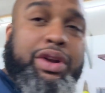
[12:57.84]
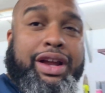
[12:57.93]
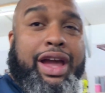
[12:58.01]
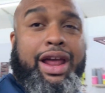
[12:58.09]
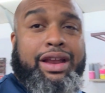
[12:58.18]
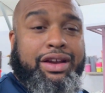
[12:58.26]
I
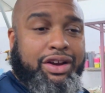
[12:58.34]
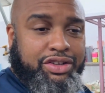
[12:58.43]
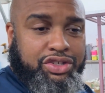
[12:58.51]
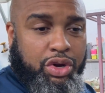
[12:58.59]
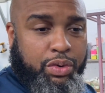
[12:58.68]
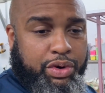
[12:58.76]
got here,
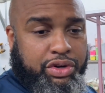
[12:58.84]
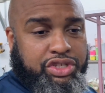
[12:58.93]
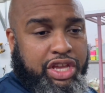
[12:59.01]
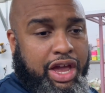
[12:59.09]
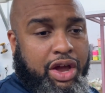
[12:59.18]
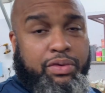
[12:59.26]
so we're going to
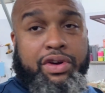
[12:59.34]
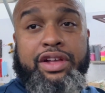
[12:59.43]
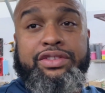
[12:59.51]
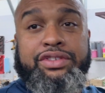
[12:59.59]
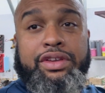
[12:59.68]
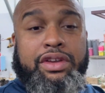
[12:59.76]
see how it
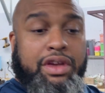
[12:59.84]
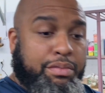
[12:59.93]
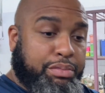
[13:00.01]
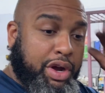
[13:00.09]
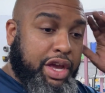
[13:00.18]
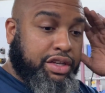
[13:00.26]
runs.
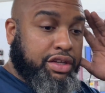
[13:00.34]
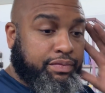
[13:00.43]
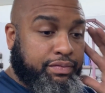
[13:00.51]
But